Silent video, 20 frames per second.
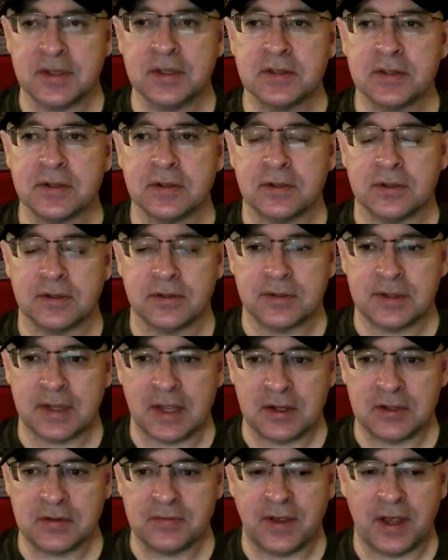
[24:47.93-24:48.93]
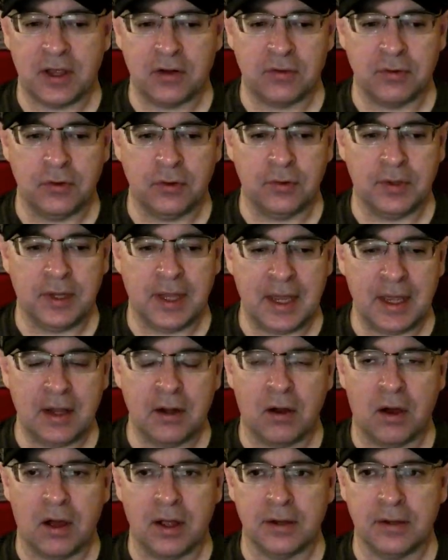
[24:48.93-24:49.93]
satisfactory. You cannot
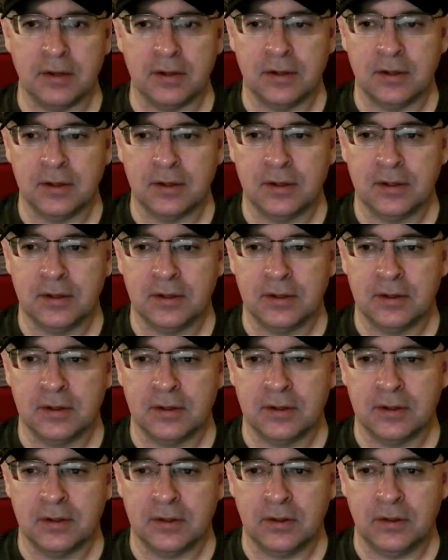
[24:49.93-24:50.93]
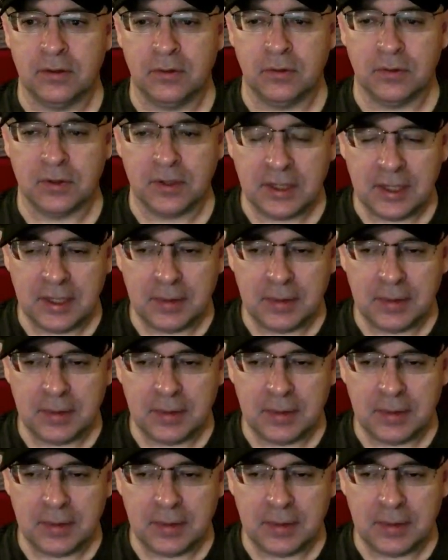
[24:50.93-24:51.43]
keep